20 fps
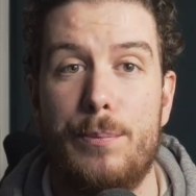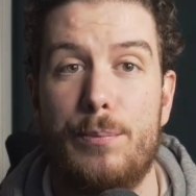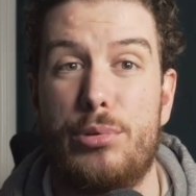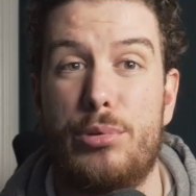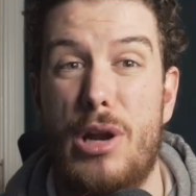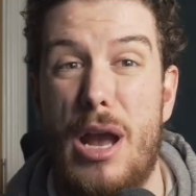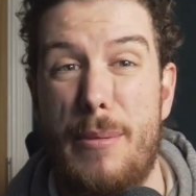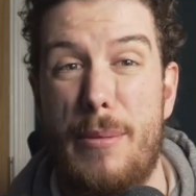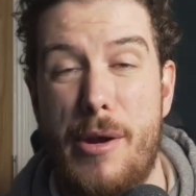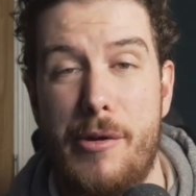
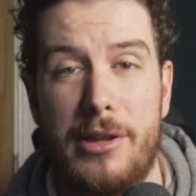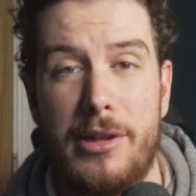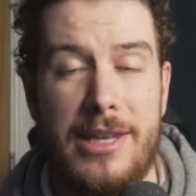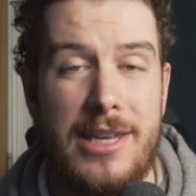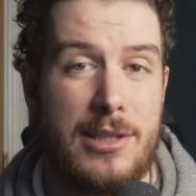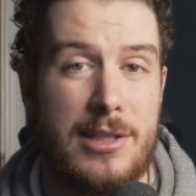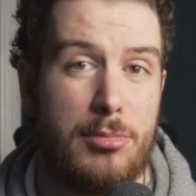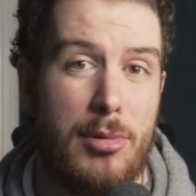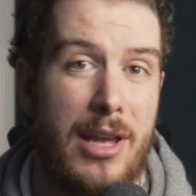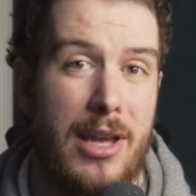Primarily
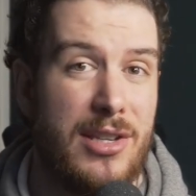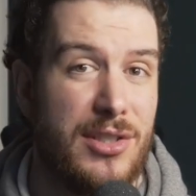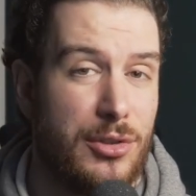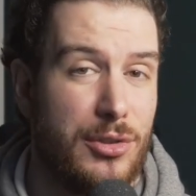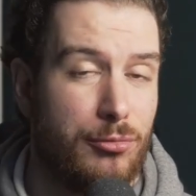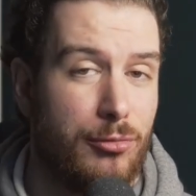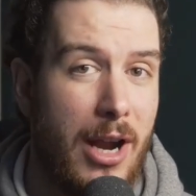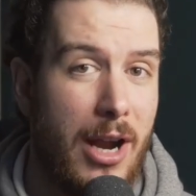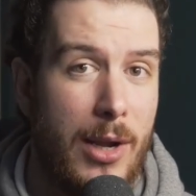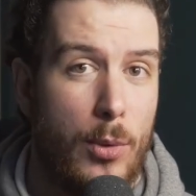he's played as a
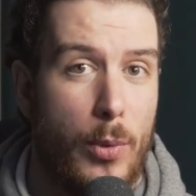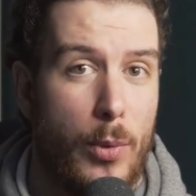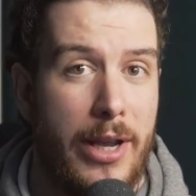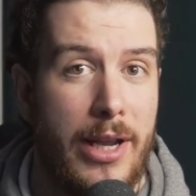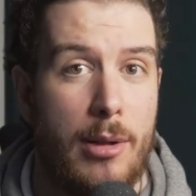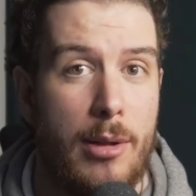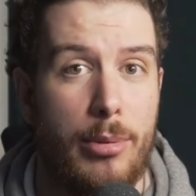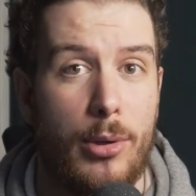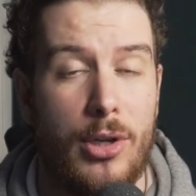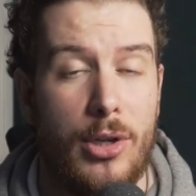right
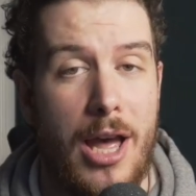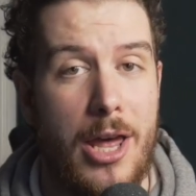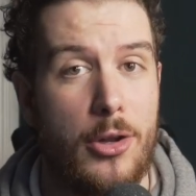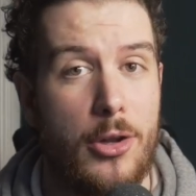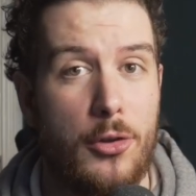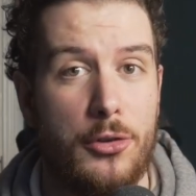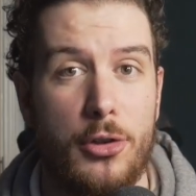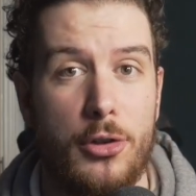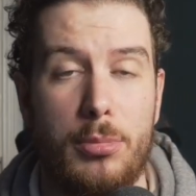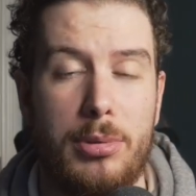winger, but can
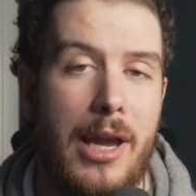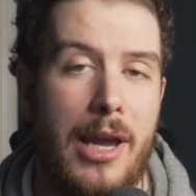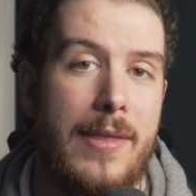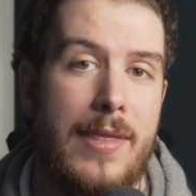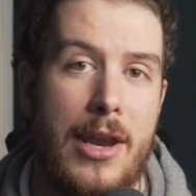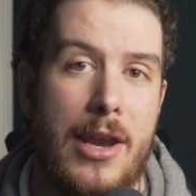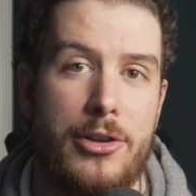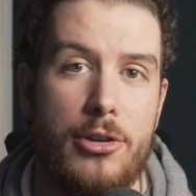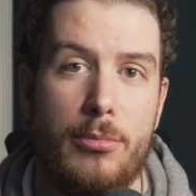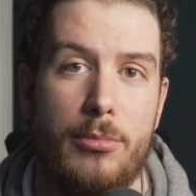also play in
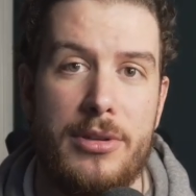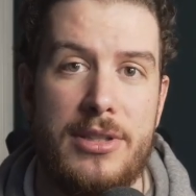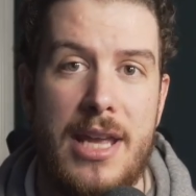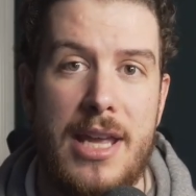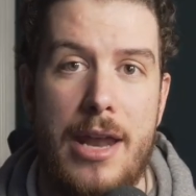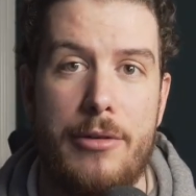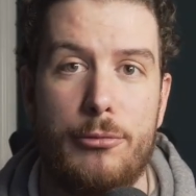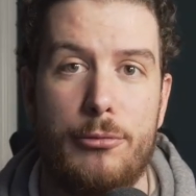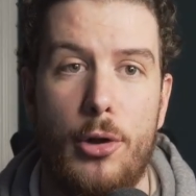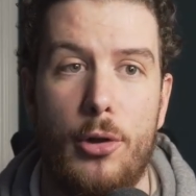that number
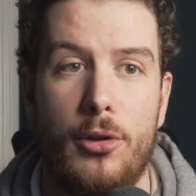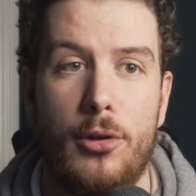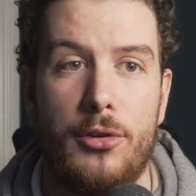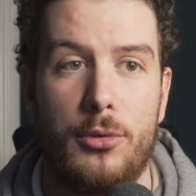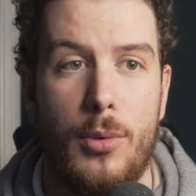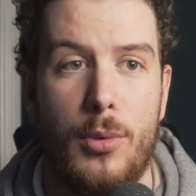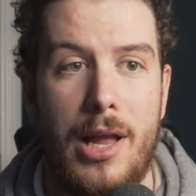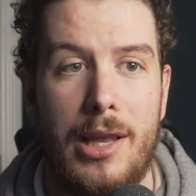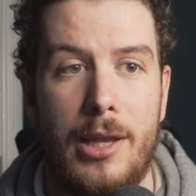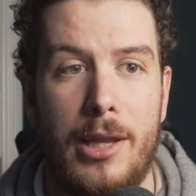10 role
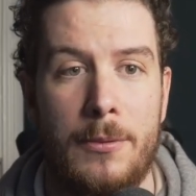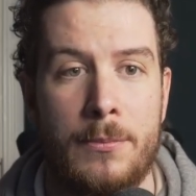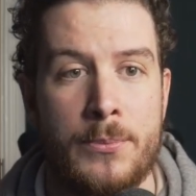as well, and